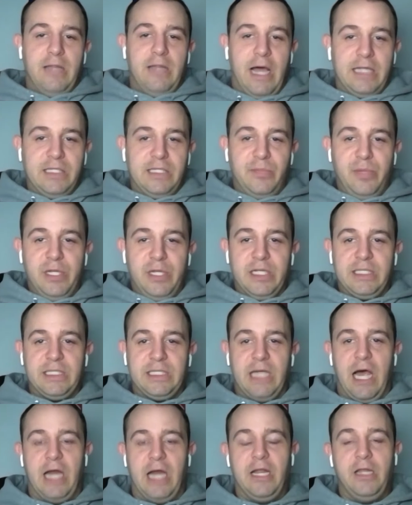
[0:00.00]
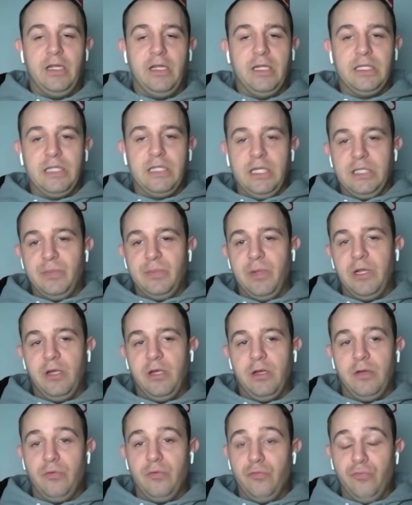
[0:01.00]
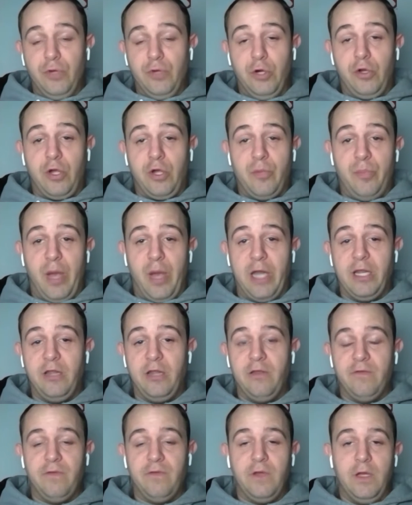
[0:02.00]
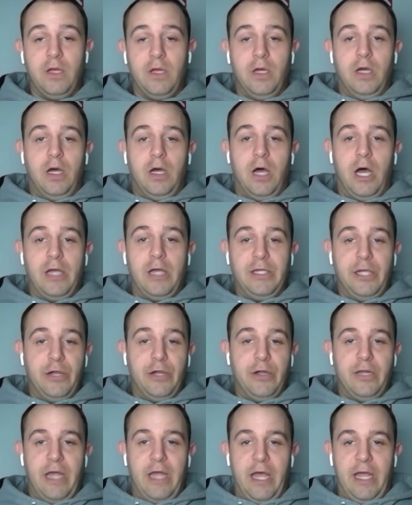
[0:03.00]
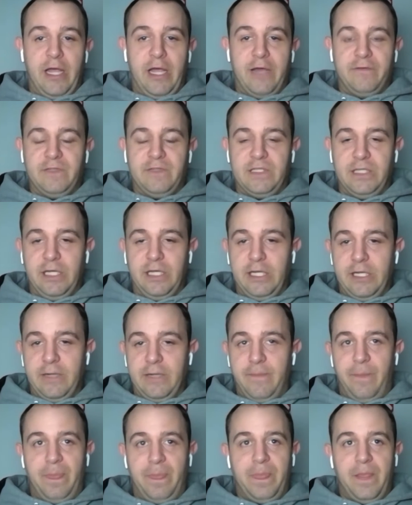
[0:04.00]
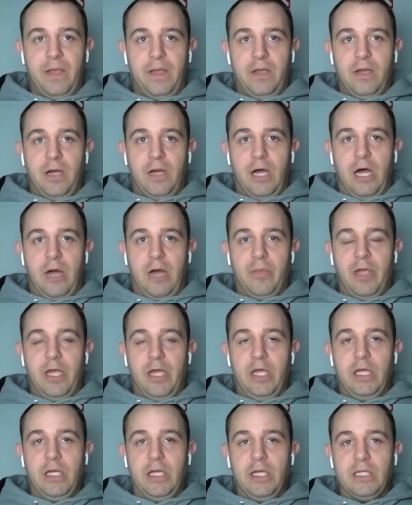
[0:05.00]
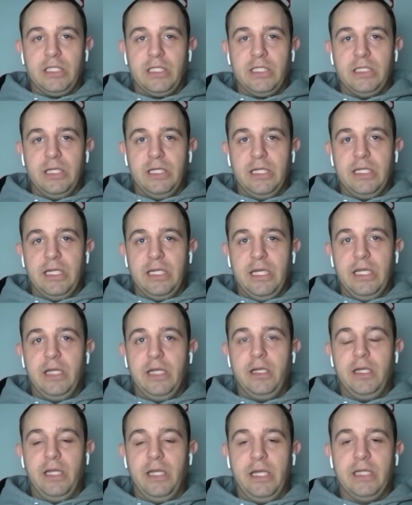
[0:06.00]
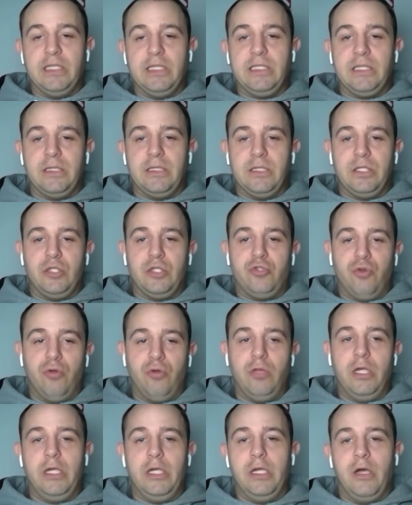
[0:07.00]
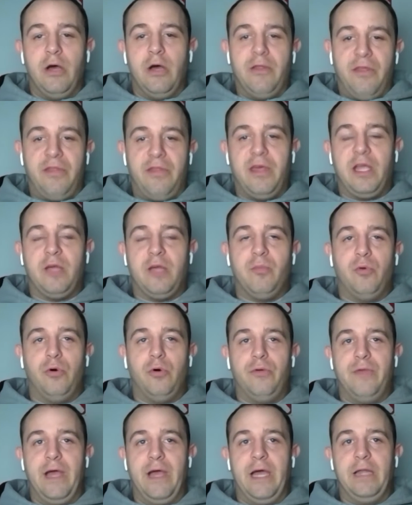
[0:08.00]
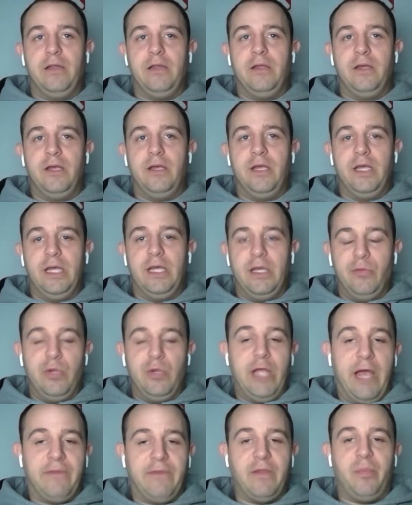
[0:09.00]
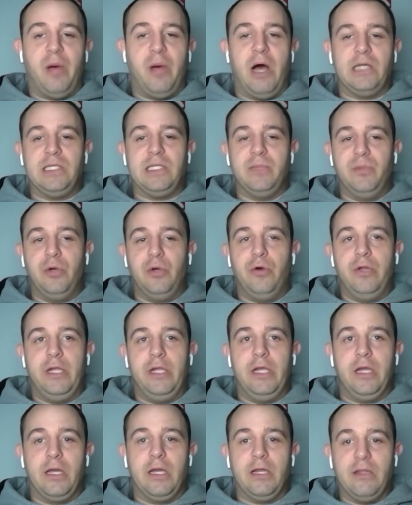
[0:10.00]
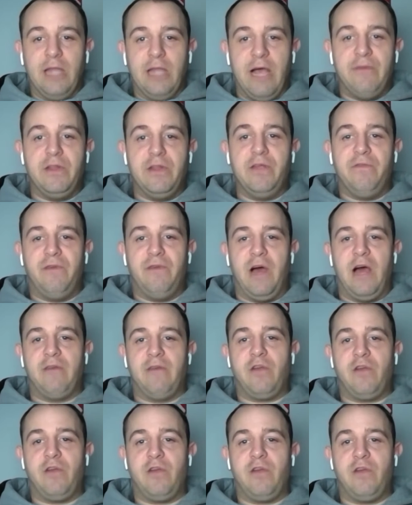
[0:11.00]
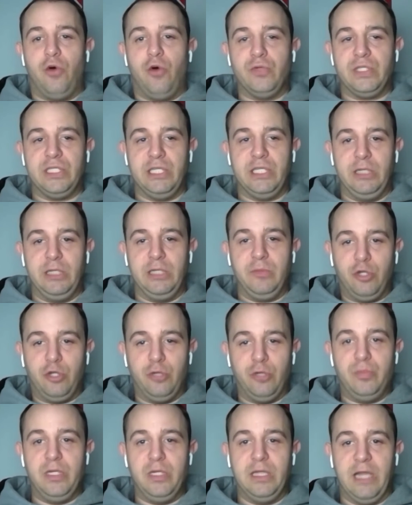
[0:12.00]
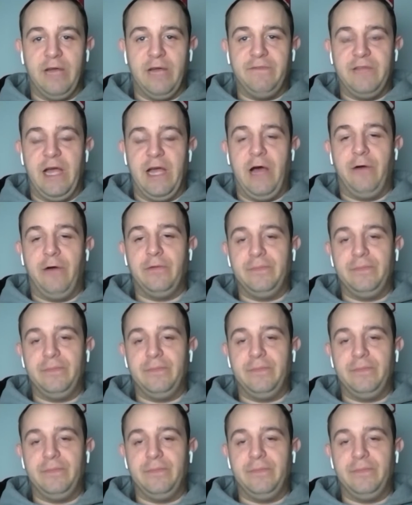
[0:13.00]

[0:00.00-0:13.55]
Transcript: to be decided. It's been a real competitive year in the AFC. It is truly unthinkable that we have the possibility an 11-5 Colts team could be left out.